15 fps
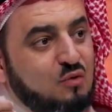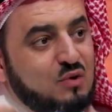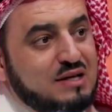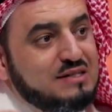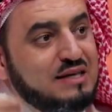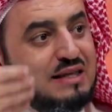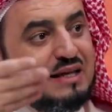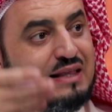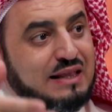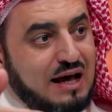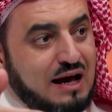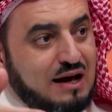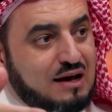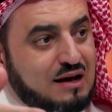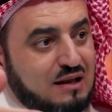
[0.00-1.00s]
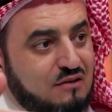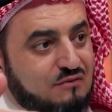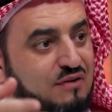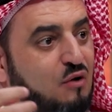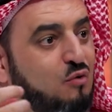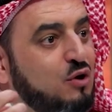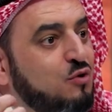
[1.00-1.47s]
As a result,
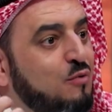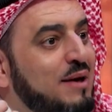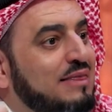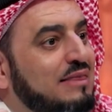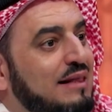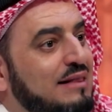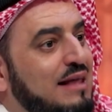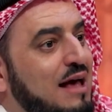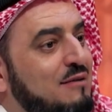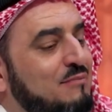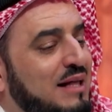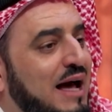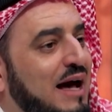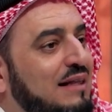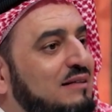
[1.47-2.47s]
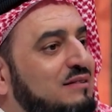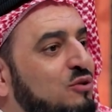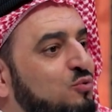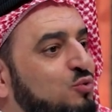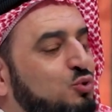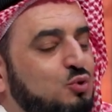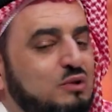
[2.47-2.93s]
he remains in a state of mere
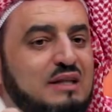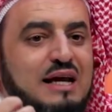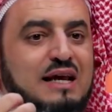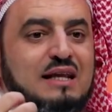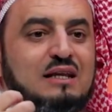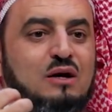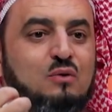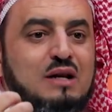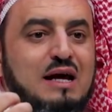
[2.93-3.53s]
existence,